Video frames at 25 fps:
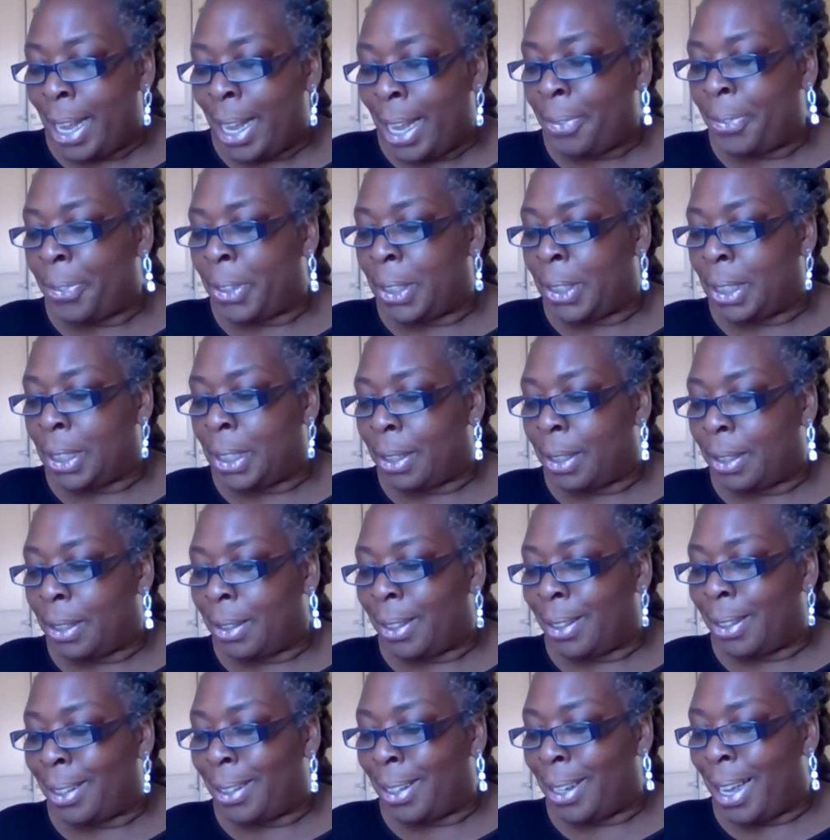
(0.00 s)
left
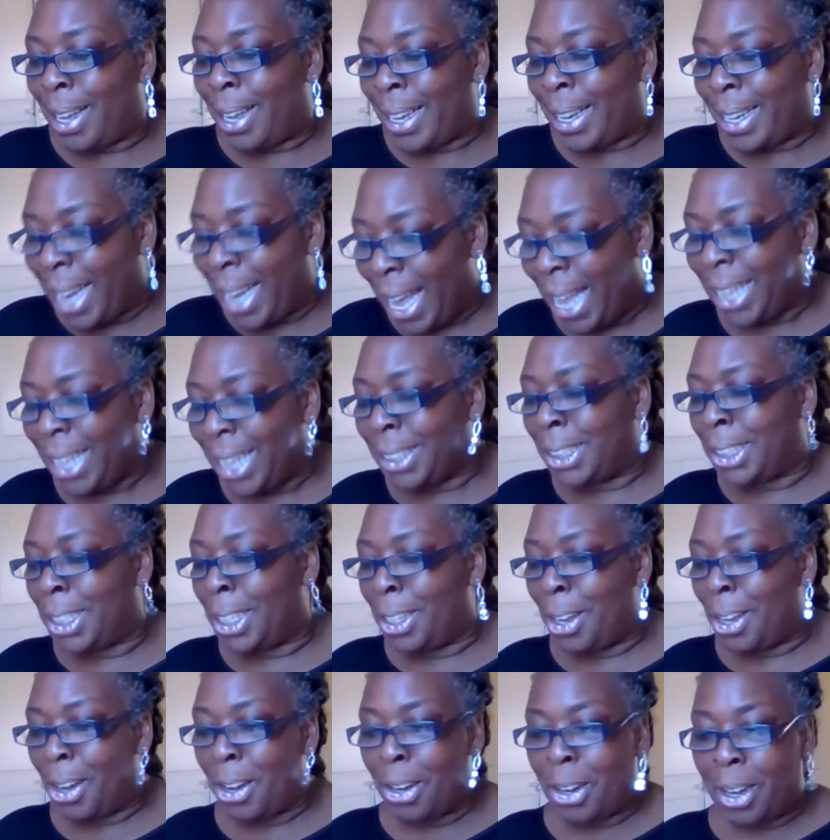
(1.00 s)
a
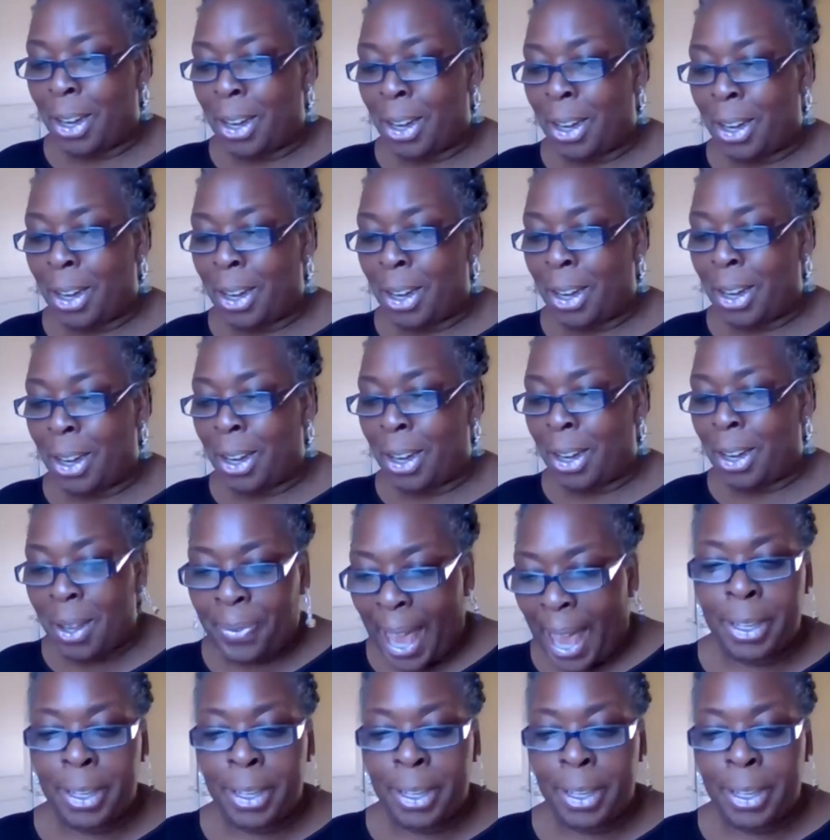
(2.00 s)
catalogue of